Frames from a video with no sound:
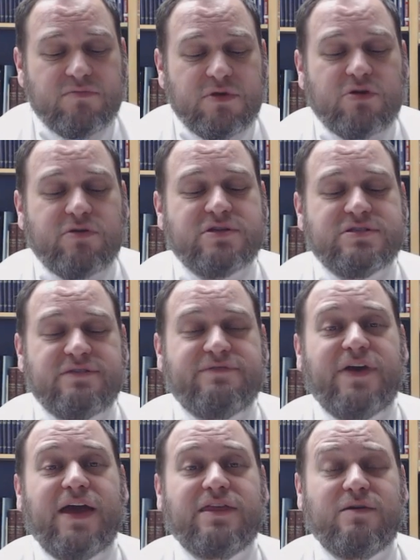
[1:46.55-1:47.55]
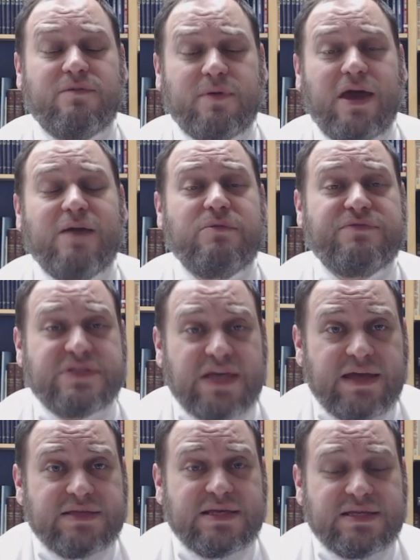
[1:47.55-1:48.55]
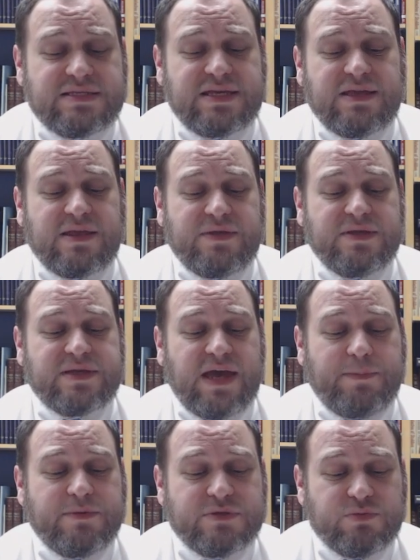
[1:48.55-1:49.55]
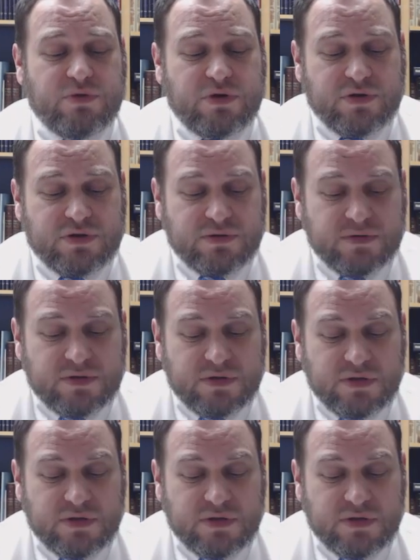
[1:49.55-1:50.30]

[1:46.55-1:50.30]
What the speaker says: because of the fact that Reb Chaim of Tzanz had said that these apples were good.